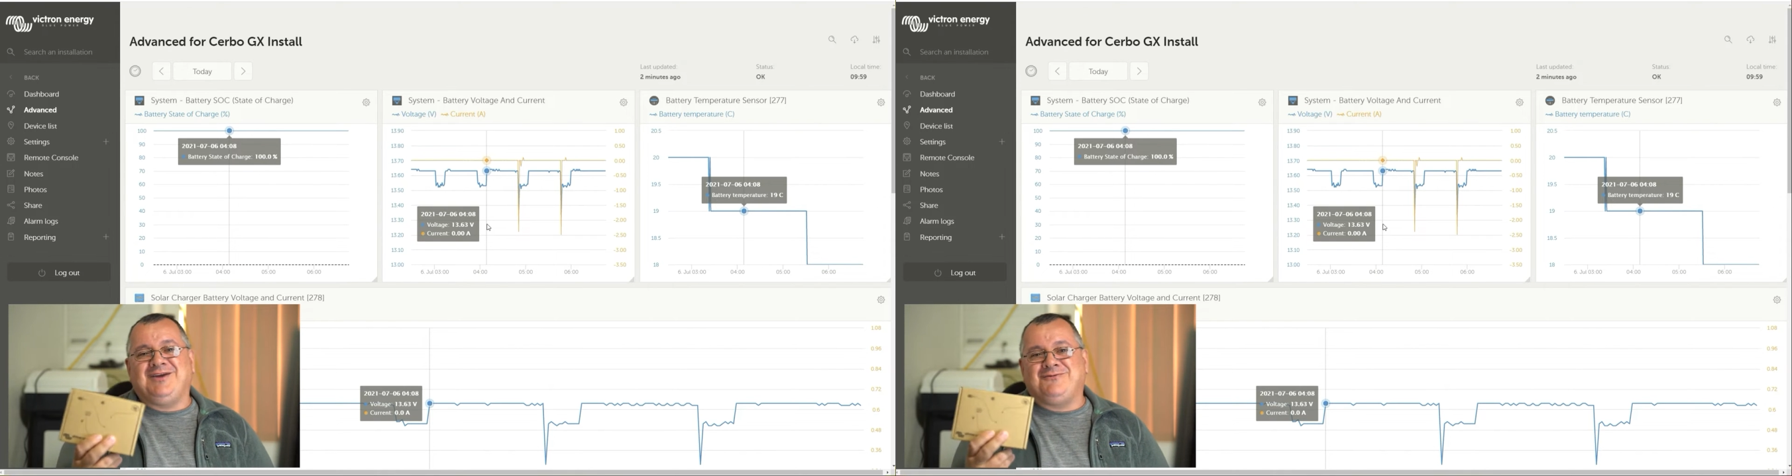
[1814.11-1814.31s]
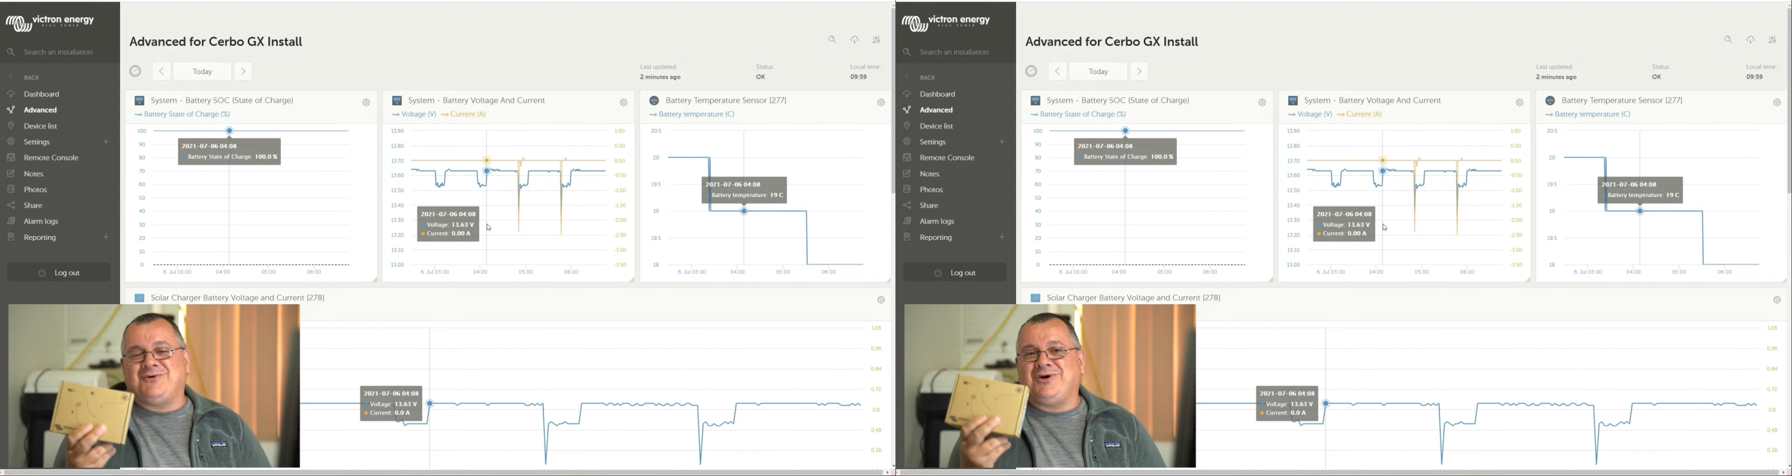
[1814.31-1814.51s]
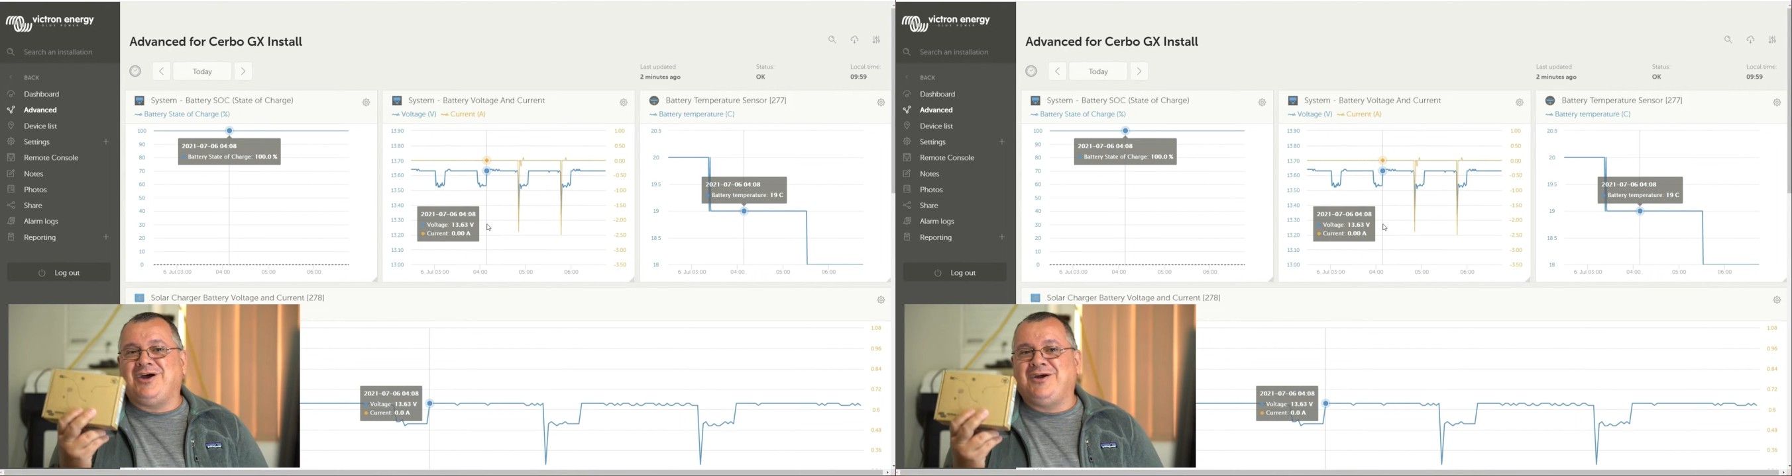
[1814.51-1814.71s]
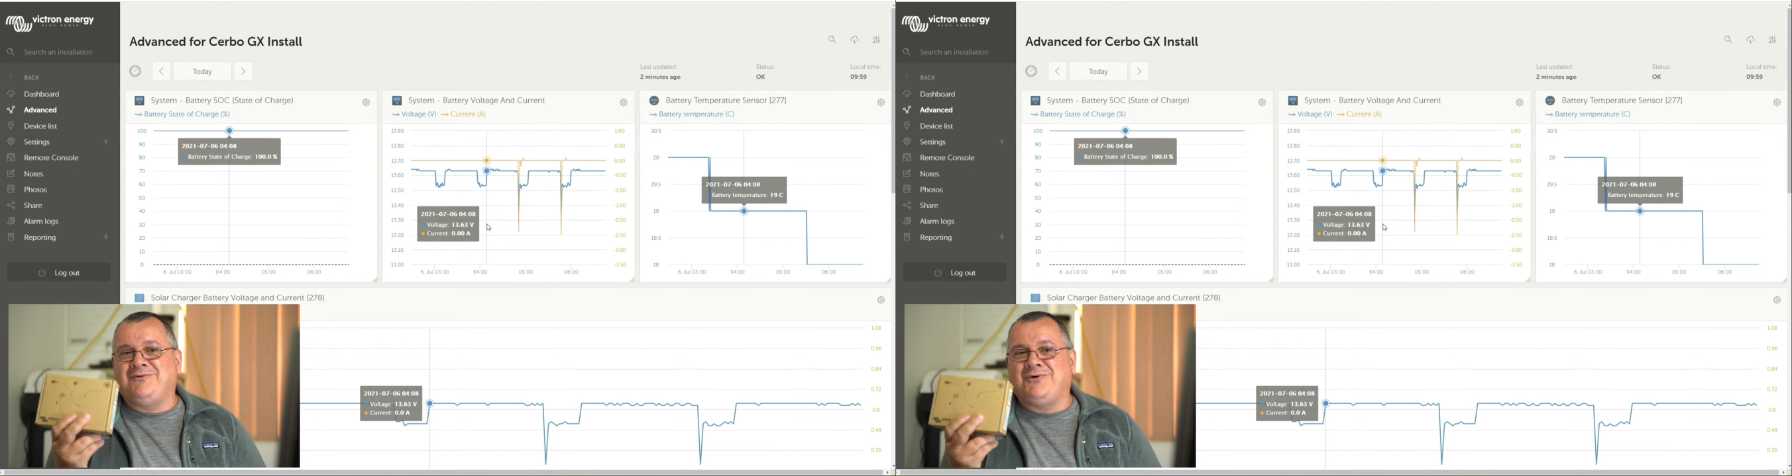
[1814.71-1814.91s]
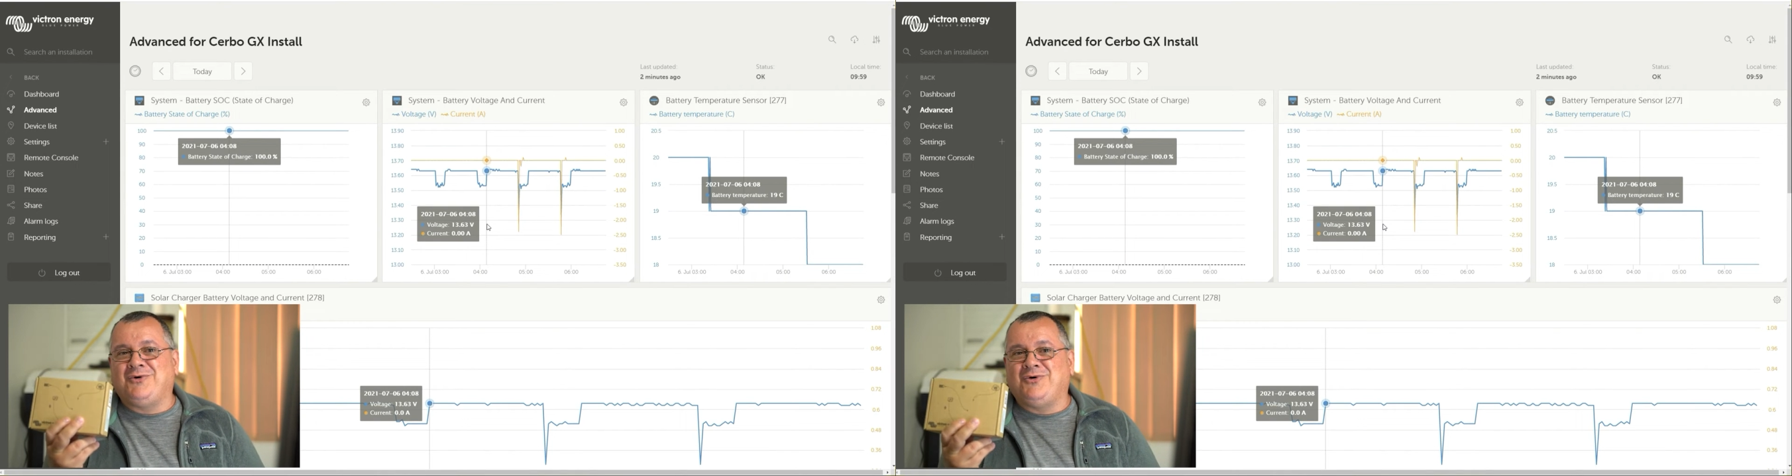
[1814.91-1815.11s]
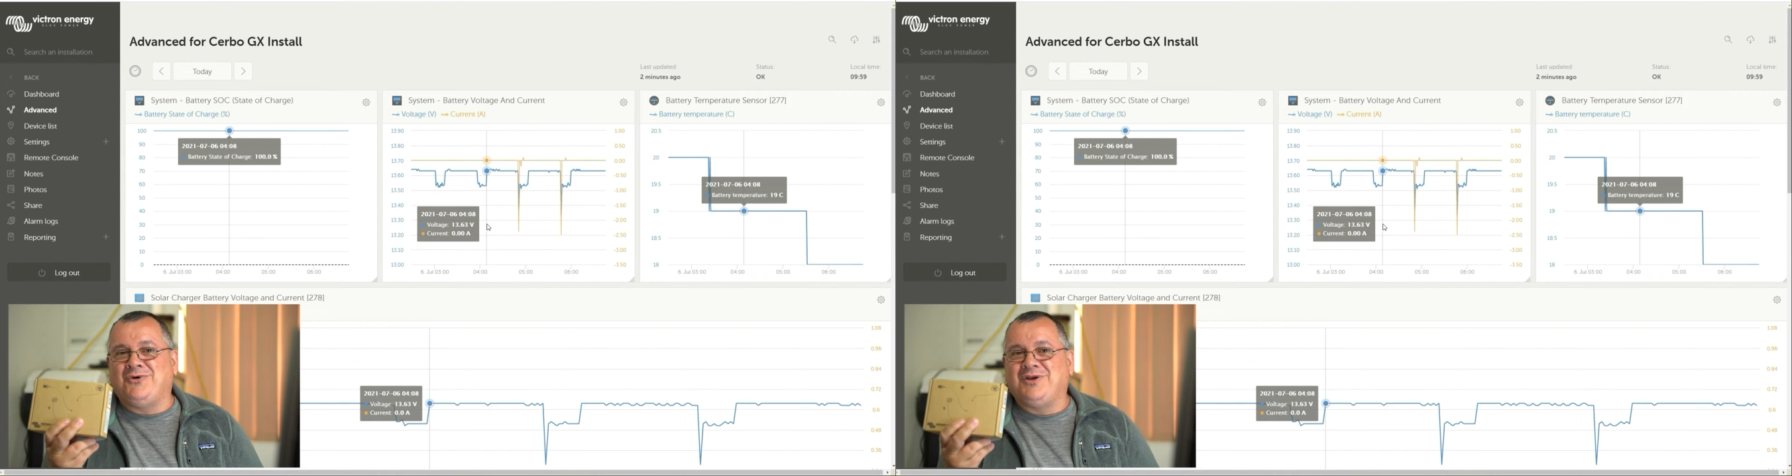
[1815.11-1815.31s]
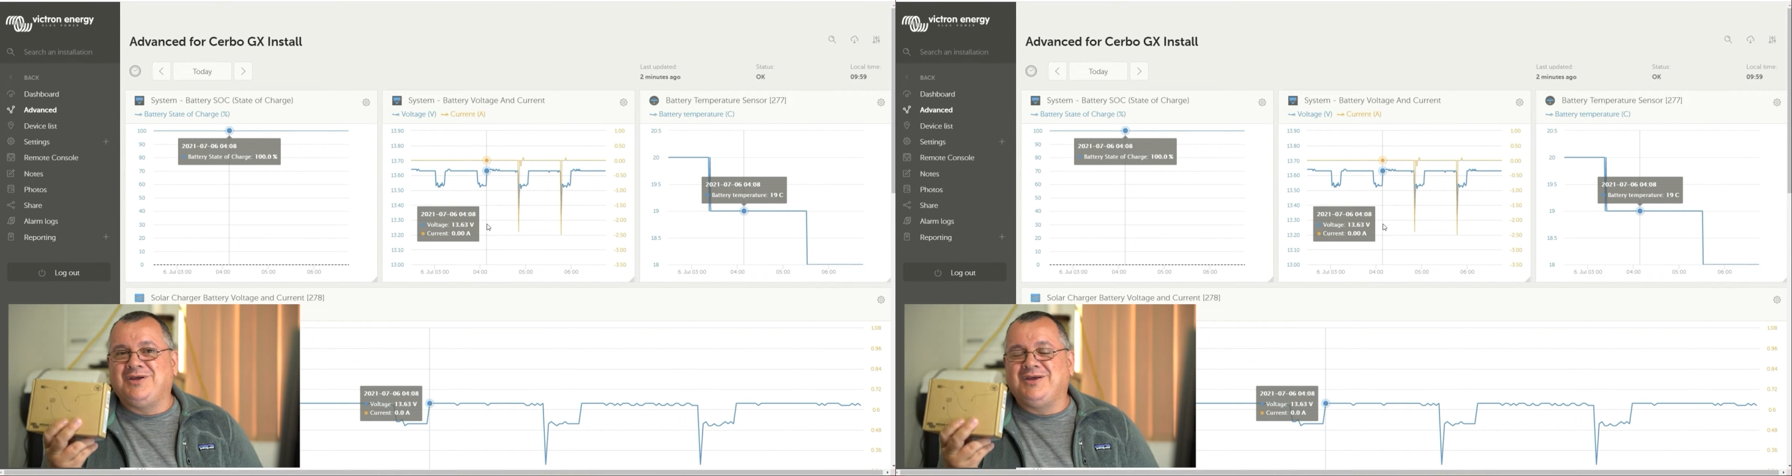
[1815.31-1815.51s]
for overall.